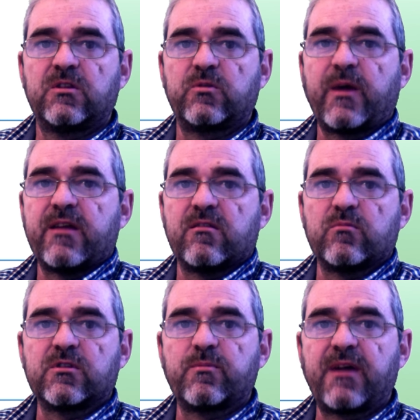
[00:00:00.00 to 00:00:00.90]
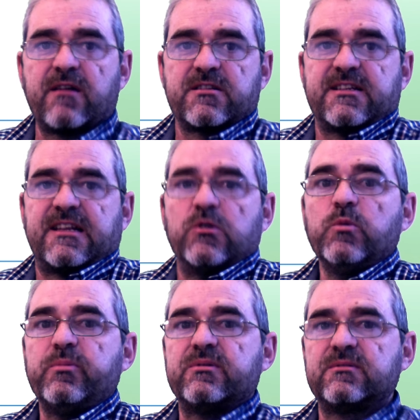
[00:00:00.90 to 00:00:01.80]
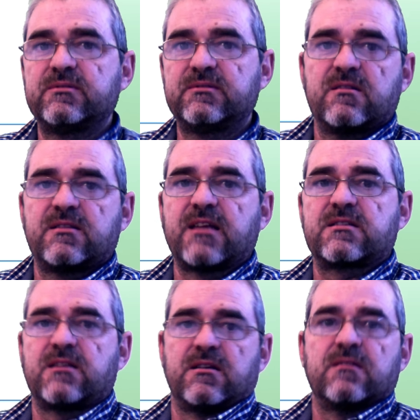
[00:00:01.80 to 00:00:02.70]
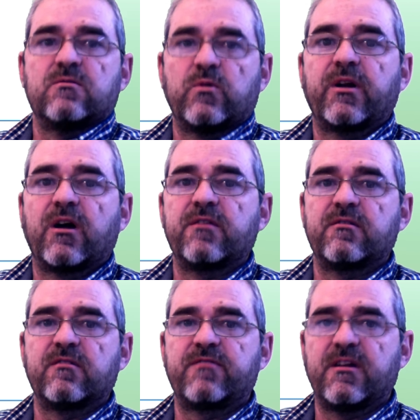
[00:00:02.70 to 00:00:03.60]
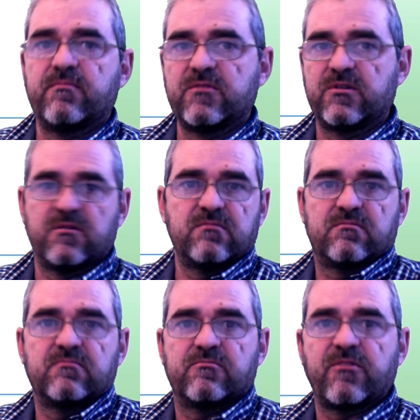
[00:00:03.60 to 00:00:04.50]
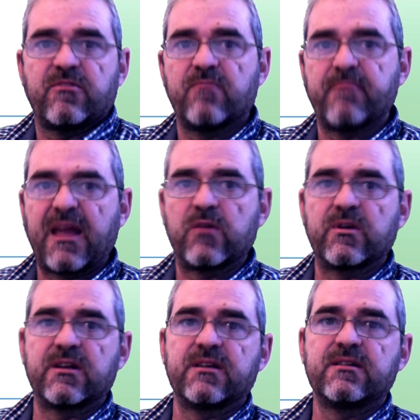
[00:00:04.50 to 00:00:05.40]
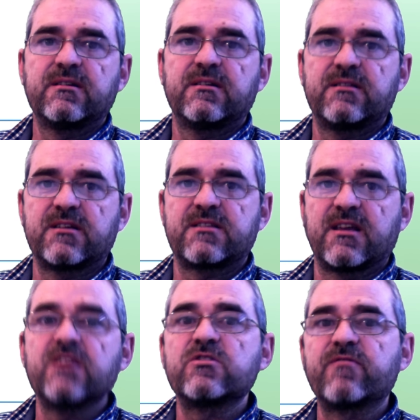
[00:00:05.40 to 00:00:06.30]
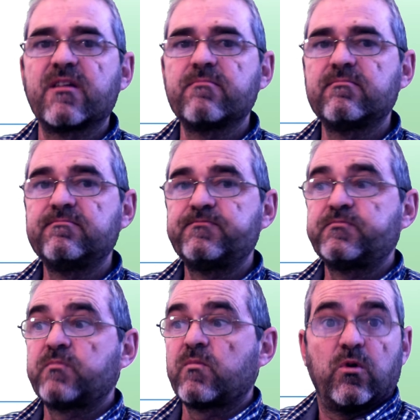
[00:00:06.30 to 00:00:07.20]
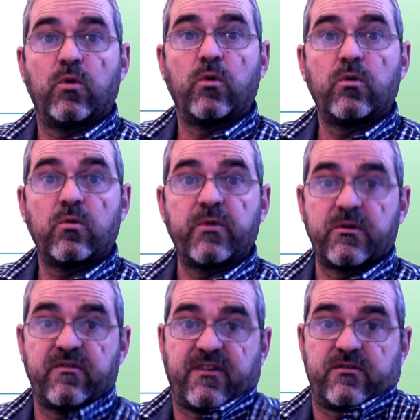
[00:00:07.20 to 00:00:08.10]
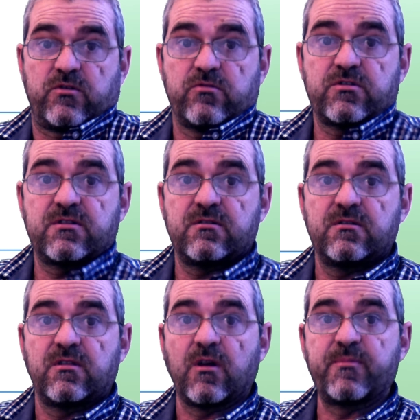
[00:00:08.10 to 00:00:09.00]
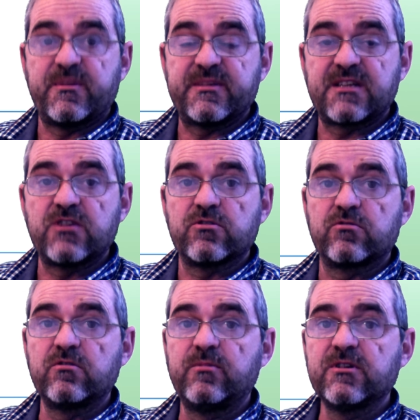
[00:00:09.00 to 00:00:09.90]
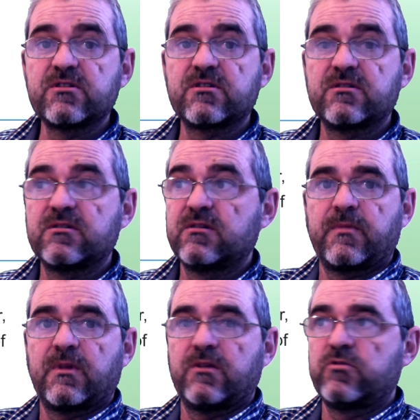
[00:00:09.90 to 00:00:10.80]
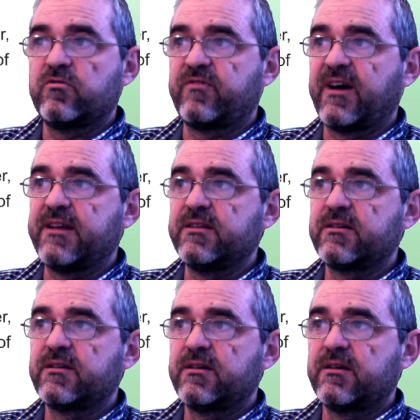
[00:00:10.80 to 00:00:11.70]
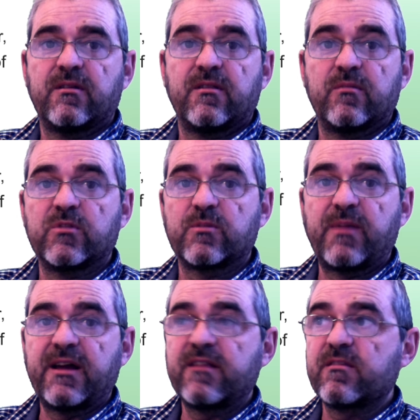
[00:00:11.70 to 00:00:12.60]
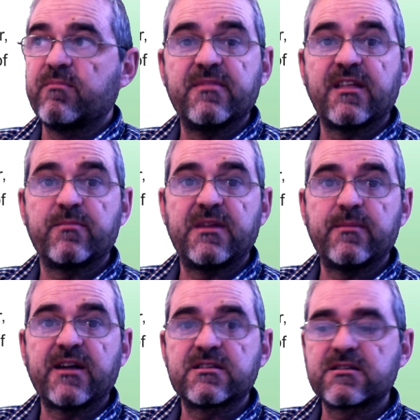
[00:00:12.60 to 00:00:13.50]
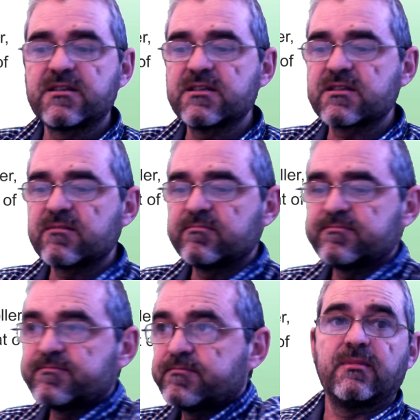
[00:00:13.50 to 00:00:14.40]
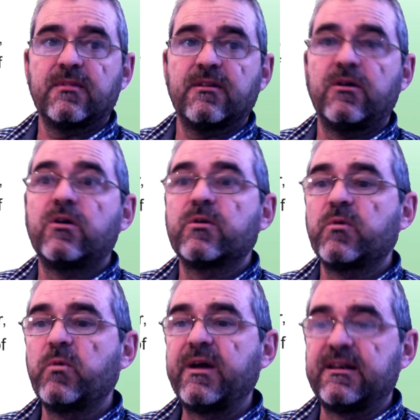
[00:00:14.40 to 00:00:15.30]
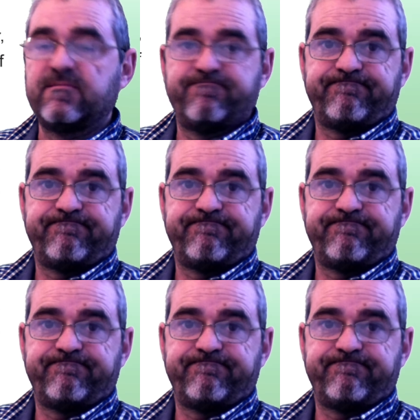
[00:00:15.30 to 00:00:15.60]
trying the multipliers in a loop, testing 100 of them, without manually testing each of them. Or we could have used the optimization toolbox to find the multiplier that minimizes this. Or, well,